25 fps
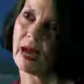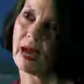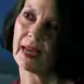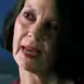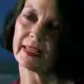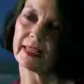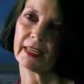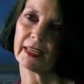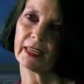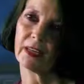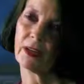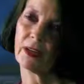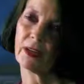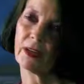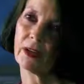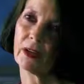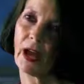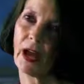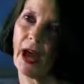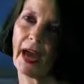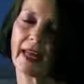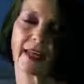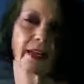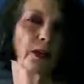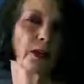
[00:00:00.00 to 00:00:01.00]
I didn't
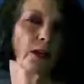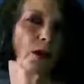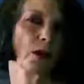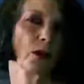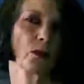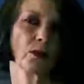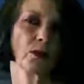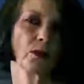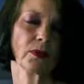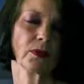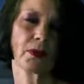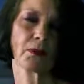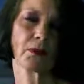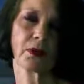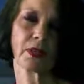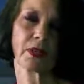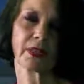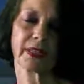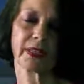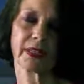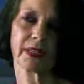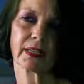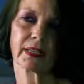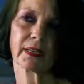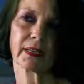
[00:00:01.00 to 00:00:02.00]
know, and I
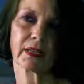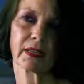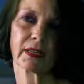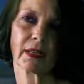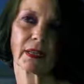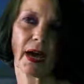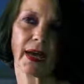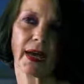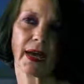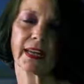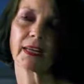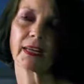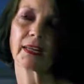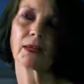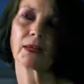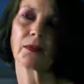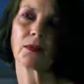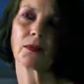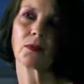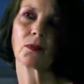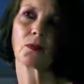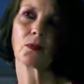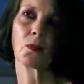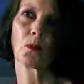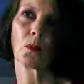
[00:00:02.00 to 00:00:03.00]
didn't
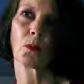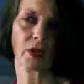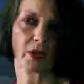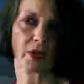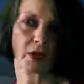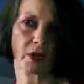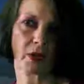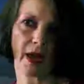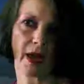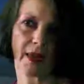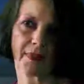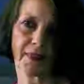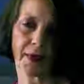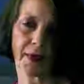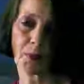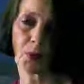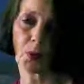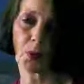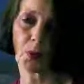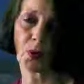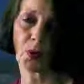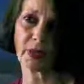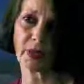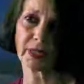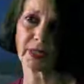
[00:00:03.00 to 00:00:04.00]
want it, at that
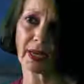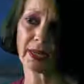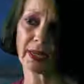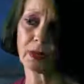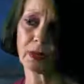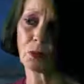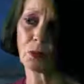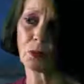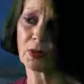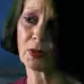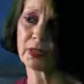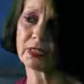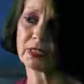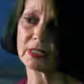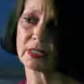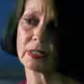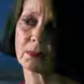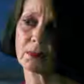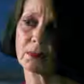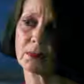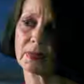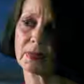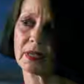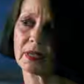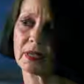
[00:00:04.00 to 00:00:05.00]
point, I didn't want it
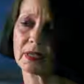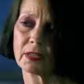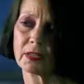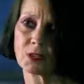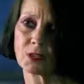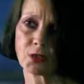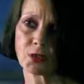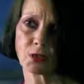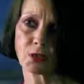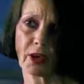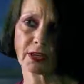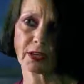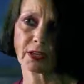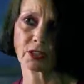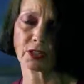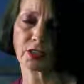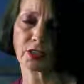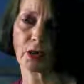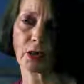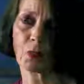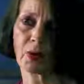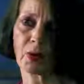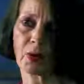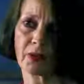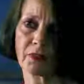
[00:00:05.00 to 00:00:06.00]
to be a distraction
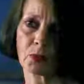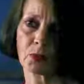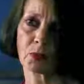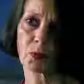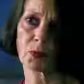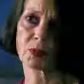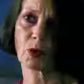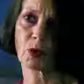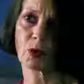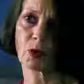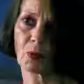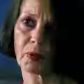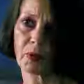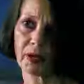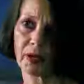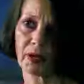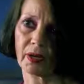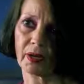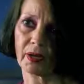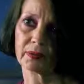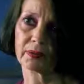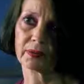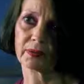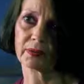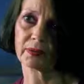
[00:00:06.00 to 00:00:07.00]
on whatever was going
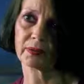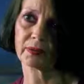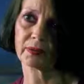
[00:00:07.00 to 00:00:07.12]
on.